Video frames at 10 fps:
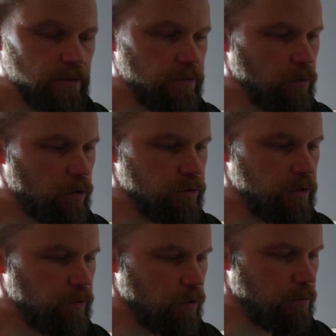If you
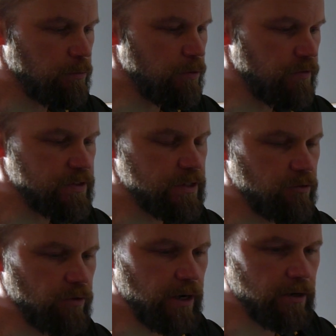want to move this thing
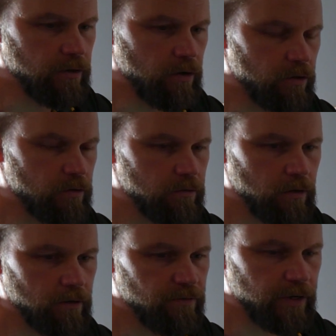around
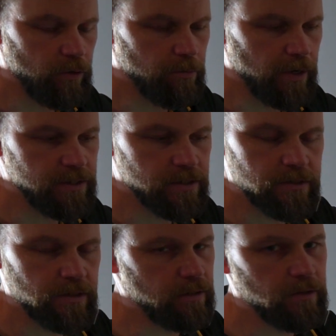on a frequent
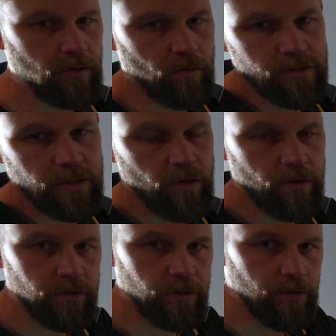basis, then obviously you're not
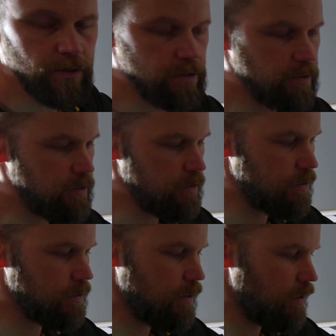going to do this. This
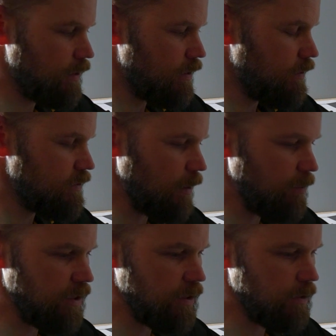is
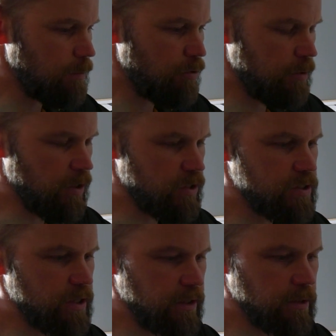something you pretty much
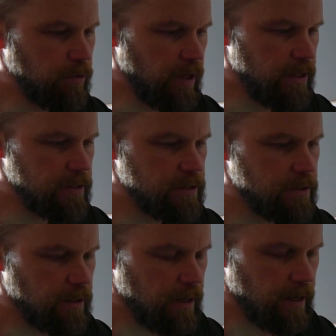set in
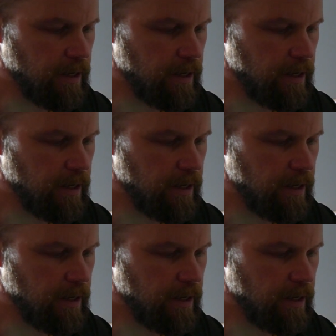place,